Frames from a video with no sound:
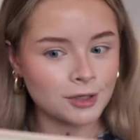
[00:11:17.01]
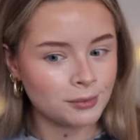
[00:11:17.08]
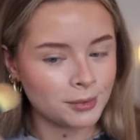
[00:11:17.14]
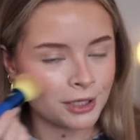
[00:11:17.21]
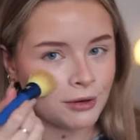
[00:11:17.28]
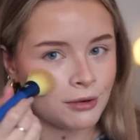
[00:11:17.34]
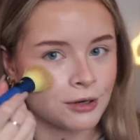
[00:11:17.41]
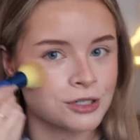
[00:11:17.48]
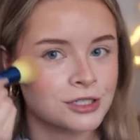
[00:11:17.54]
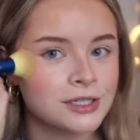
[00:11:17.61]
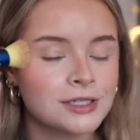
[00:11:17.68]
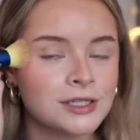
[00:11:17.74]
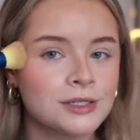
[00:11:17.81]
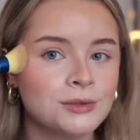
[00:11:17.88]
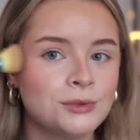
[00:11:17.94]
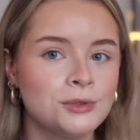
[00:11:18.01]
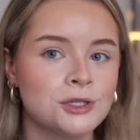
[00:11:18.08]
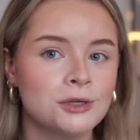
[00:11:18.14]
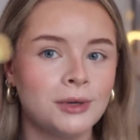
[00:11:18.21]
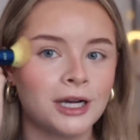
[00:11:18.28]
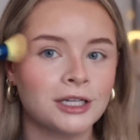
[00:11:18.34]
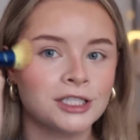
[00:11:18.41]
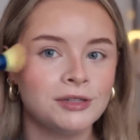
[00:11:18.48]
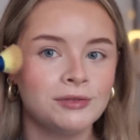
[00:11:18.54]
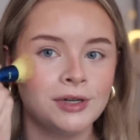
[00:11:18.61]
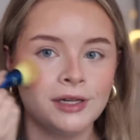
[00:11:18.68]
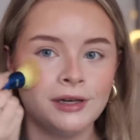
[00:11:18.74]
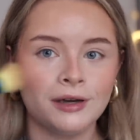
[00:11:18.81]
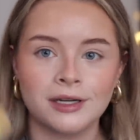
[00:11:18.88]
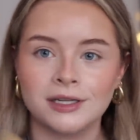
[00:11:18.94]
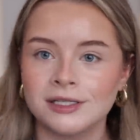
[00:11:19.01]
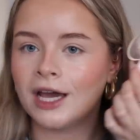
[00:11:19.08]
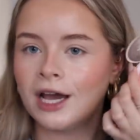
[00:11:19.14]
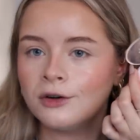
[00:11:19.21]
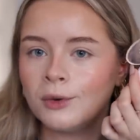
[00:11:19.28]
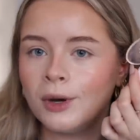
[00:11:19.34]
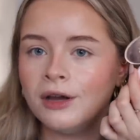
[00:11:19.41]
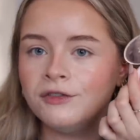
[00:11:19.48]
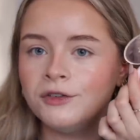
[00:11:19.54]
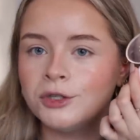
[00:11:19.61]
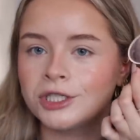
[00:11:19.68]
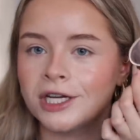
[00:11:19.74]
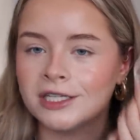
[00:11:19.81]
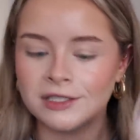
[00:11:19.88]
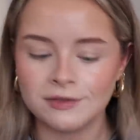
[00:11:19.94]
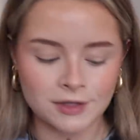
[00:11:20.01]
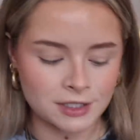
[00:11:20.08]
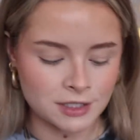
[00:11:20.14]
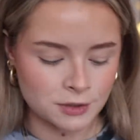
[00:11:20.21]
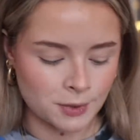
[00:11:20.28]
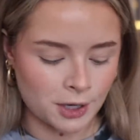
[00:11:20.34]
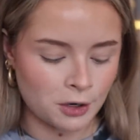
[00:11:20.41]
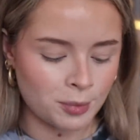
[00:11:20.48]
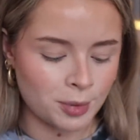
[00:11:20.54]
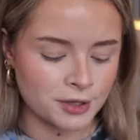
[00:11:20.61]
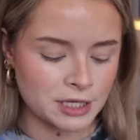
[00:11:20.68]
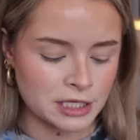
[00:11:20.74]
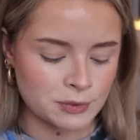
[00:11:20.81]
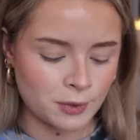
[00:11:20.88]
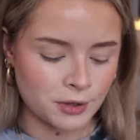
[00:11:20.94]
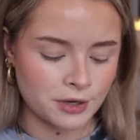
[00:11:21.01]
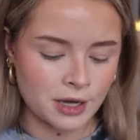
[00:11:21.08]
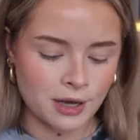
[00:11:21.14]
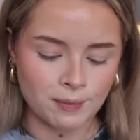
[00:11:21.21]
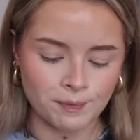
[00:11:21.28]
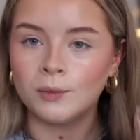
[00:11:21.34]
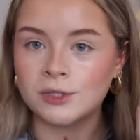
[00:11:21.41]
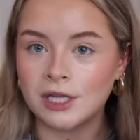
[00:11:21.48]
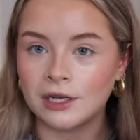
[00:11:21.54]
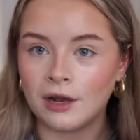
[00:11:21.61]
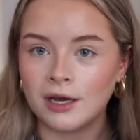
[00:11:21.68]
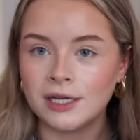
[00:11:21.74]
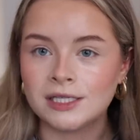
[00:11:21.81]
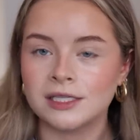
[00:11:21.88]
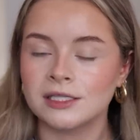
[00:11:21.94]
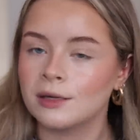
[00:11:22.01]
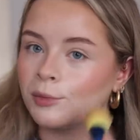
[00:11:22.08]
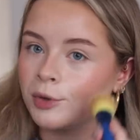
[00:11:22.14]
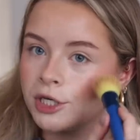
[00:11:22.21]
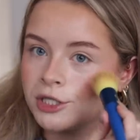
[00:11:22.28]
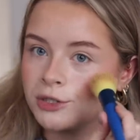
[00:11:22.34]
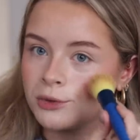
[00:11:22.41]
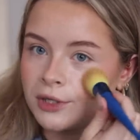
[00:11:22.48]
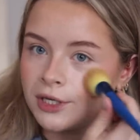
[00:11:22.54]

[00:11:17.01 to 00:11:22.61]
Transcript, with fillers: Oh my gosh, this is also actually really nice. They had quite a few shades of this as well, but this This one um, was the lightest, I'm pretty sure.